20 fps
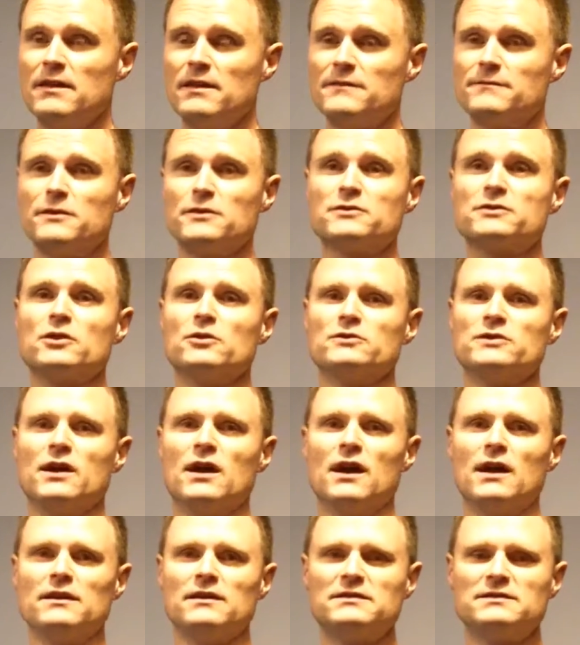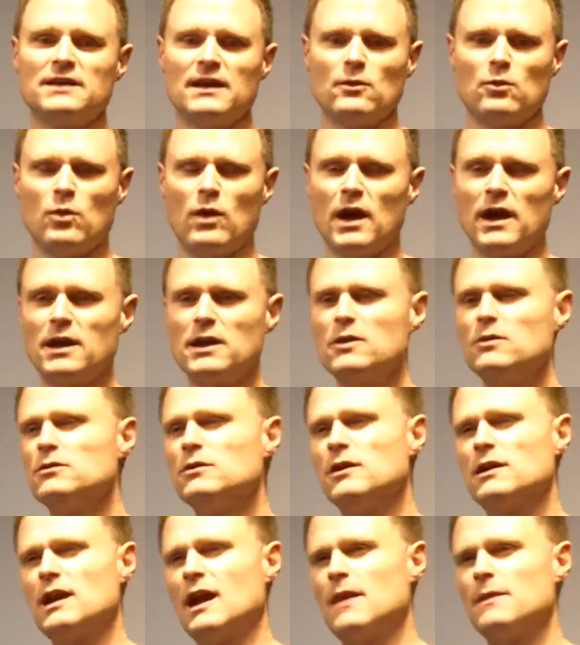And the verse goes on to say, why do you
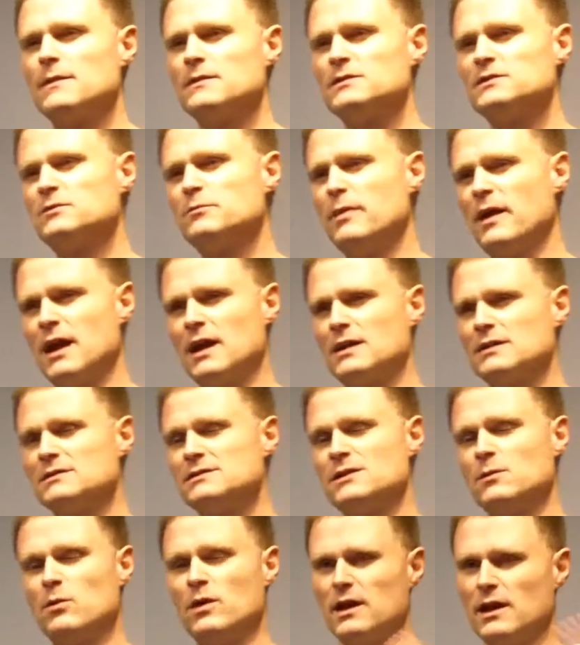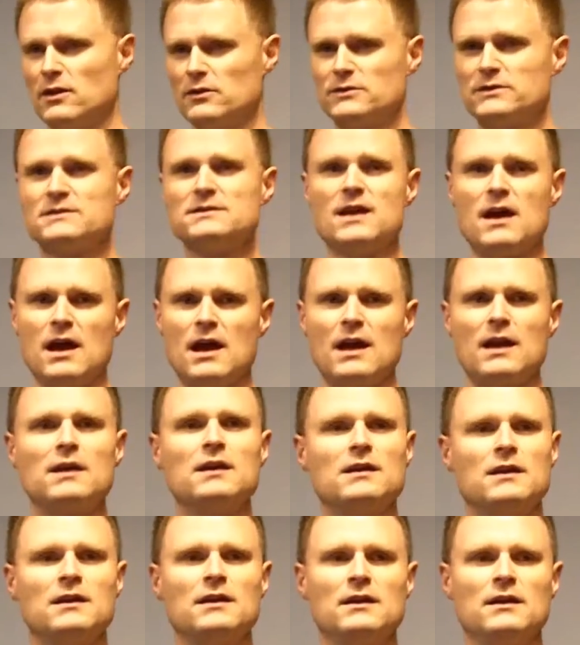look at the speck in someone else's eye
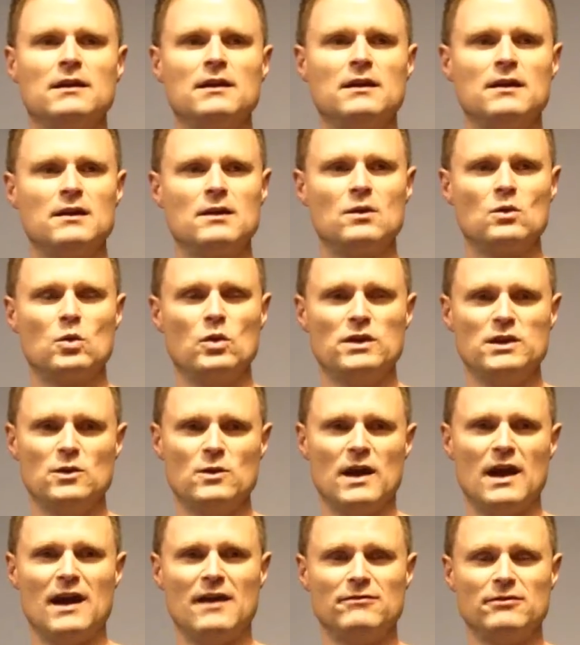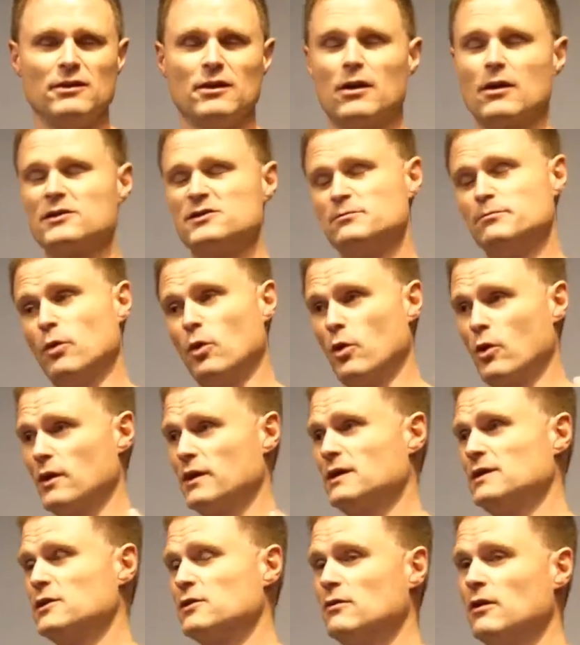when you have a large
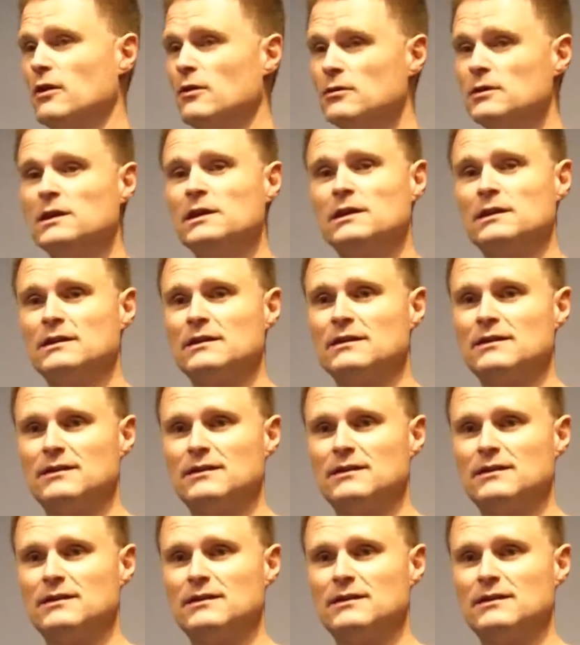board in your own?